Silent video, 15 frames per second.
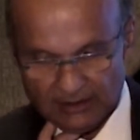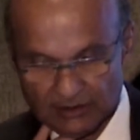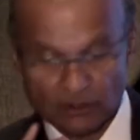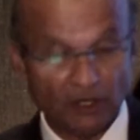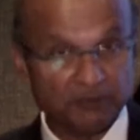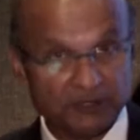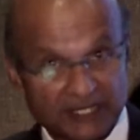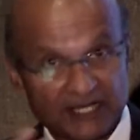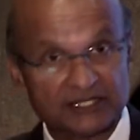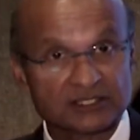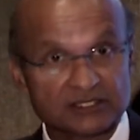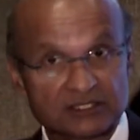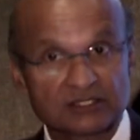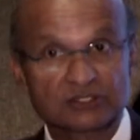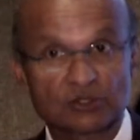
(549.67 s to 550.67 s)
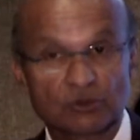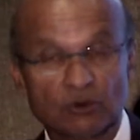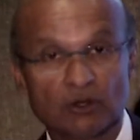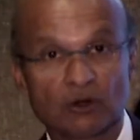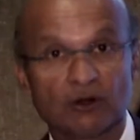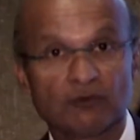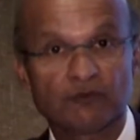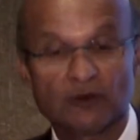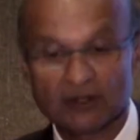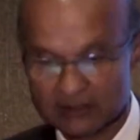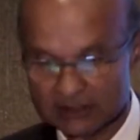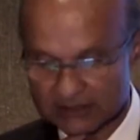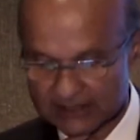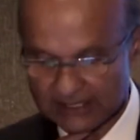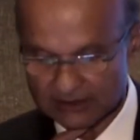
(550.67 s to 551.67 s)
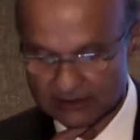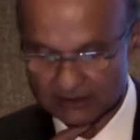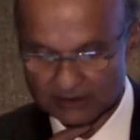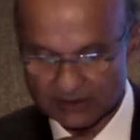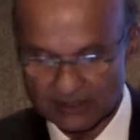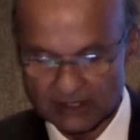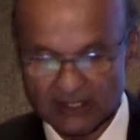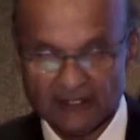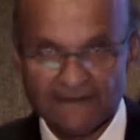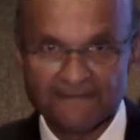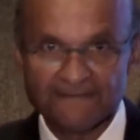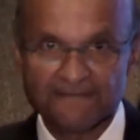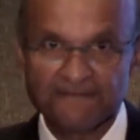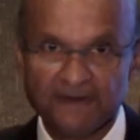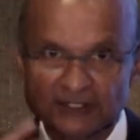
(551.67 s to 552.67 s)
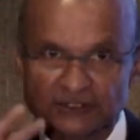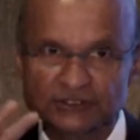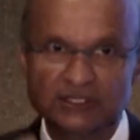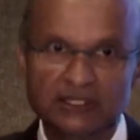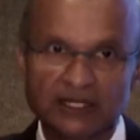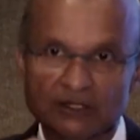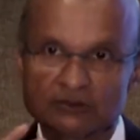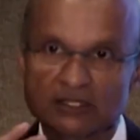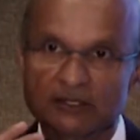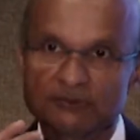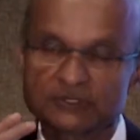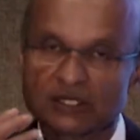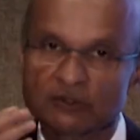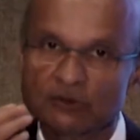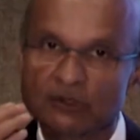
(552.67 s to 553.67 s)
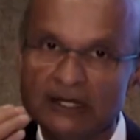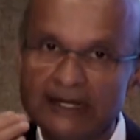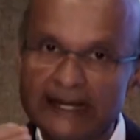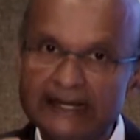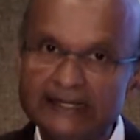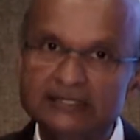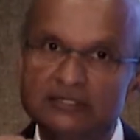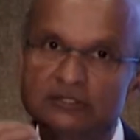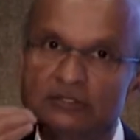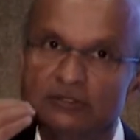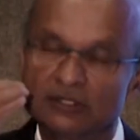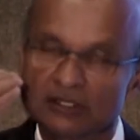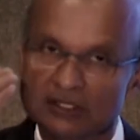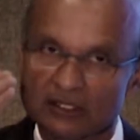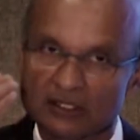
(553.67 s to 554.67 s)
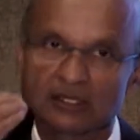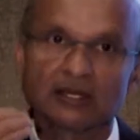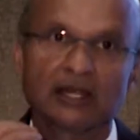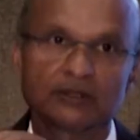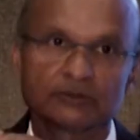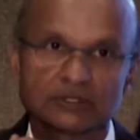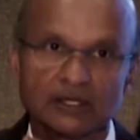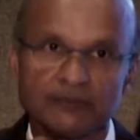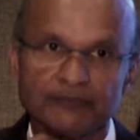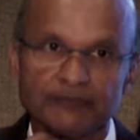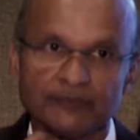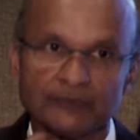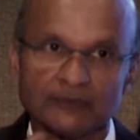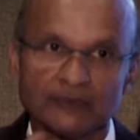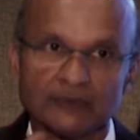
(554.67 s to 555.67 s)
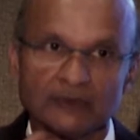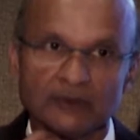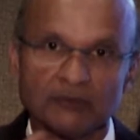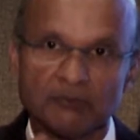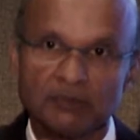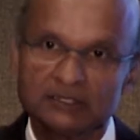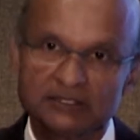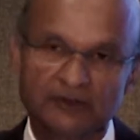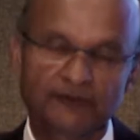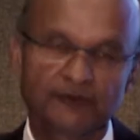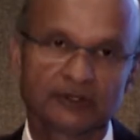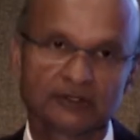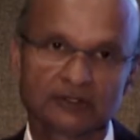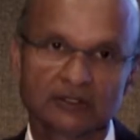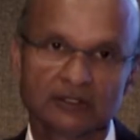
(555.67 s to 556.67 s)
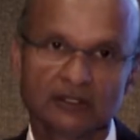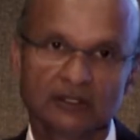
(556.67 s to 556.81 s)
Complications and so on all fall in this category. Functional outcomes are related to the clinical outcome, but different.